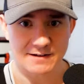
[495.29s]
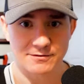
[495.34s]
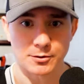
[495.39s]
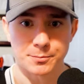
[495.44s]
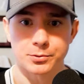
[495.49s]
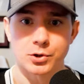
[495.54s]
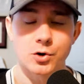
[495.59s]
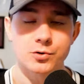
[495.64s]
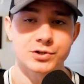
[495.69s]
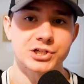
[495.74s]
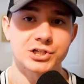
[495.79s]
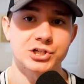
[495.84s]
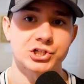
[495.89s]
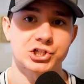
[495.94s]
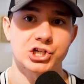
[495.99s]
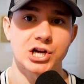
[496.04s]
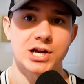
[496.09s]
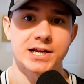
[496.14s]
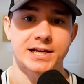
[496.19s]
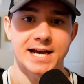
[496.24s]
then have a protein
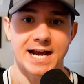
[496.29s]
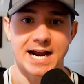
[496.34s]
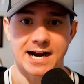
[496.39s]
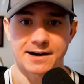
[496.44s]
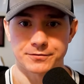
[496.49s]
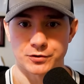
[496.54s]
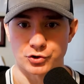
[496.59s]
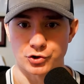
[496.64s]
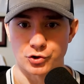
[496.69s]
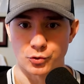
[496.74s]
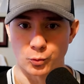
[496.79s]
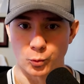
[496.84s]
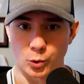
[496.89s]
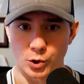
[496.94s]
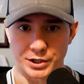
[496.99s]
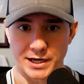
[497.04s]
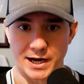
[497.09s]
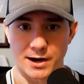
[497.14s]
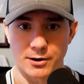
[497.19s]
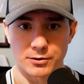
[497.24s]
shake after your
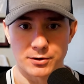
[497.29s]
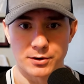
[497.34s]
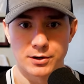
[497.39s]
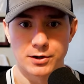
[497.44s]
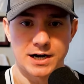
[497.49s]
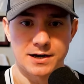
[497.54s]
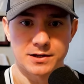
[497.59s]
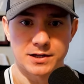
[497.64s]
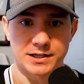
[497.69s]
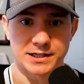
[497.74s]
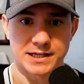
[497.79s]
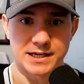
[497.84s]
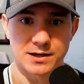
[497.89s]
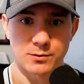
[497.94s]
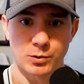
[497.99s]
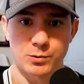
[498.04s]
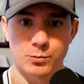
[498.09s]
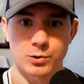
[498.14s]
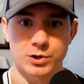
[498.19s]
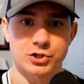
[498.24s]
workout. All right.
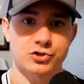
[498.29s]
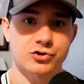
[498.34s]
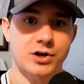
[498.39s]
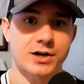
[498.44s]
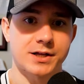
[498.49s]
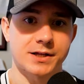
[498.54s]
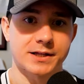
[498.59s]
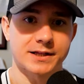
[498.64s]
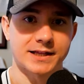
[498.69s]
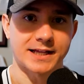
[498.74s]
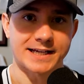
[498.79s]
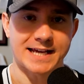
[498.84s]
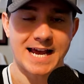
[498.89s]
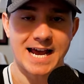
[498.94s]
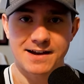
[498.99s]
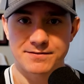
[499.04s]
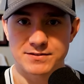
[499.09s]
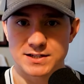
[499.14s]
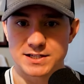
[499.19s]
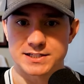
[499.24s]
Again, we want to try to like
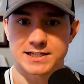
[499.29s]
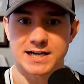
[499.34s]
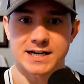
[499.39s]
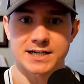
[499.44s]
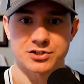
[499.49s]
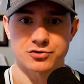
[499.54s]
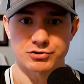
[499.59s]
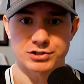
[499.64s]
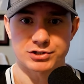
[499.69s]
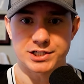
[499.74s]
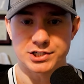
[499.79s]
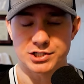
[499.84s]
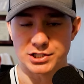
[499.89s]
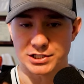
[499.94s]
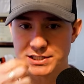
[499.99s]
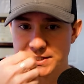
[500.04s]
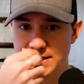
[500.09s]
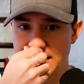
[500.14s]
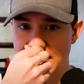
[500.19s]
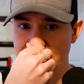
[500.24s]
have these kind of
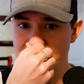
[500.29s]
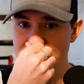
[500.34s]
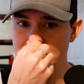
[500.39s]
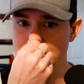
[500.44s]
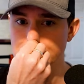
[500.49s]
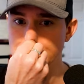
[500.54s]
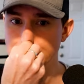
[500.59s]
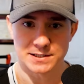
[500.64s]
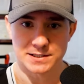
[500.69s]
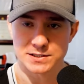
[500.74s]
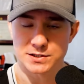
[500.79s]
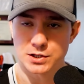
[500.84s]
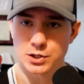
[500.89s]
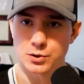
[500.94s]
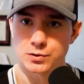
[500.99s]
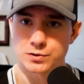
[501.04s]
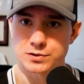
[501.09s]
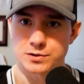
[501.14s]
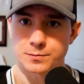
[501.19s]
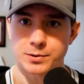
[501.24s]
strategic snacks since
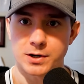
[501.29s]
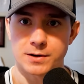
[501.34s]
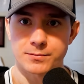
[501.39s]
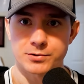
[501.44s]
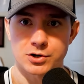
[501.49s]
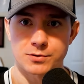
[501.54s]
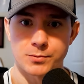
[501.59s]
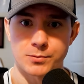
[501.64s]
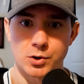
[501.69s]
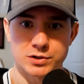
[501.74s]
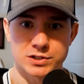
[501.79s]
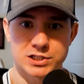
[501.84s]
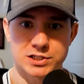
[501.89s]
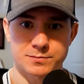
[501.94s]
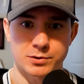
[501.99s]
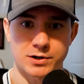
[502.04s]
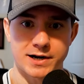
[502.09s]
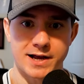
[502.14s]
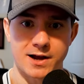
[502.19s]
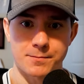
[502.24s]
those are probably your most
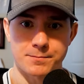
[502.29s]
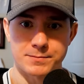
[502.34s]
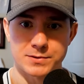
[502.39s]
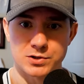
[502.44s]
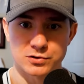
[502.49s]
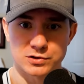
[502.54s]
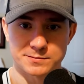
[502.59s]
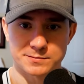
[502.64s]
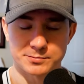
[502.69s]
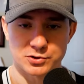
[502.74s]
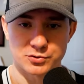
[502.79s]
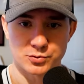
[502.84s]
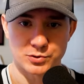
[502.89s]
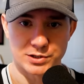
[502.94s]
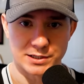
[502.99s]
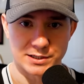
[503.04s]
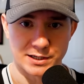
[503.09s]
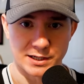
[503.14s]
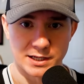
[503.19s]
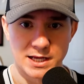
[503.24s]
spread out meals
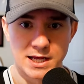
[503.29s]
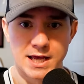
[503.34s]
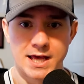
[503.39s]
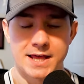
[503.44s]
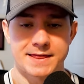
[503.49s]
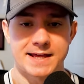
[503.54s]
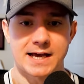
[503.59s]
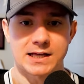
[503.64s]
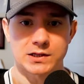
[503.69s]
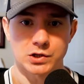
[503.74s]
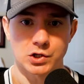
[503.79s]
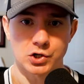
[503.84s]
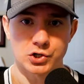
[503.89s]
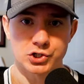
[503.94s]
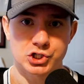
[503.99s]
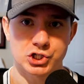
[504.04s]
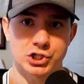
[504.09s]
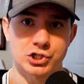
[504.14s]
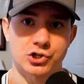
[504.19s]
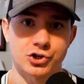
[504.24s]
between that
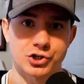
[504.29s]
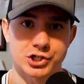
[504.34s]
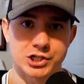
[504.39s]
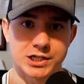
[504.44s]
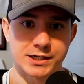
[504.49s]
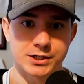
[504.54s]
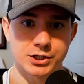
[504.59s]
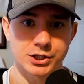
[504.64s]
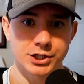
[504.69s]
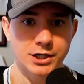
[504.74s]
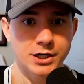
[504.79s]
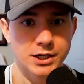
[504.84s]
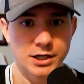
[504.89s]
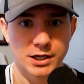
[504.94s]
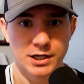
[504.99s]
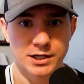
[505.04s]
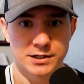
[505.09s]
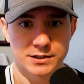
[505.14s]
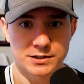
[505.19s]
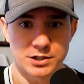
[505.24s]
lunch and your dinner
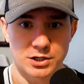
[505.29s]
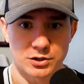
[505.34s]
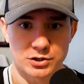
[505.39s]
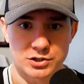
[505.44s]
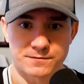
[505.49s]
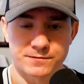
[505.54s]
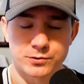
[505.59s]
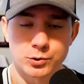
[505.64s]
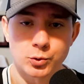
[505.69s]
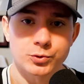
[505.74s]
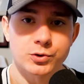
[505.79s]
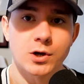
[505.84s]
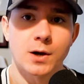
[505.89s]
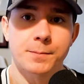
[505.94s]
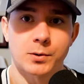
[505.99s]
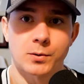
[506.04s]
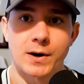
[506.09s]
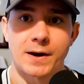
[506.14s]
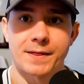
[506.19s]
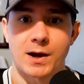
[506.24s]
you know, just fuel you
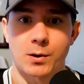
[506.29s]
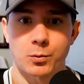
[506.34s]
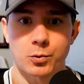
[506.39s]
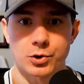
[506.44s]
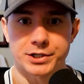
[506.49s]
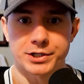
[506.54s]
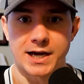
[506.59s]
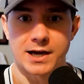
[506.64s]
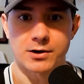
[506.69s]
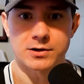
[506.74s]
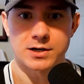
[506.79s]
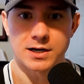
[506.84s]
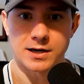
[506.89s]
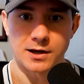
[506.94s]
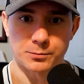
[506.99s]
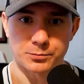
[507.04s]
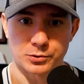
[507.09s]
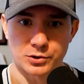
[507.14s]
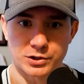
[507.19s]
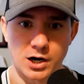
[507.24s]
up around that workout and
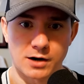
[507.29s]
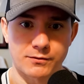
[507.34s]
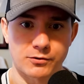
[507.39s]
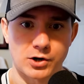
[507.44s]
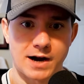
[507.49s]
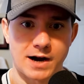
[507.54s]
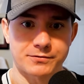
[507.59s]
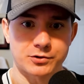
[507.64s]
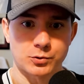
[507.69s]
help recover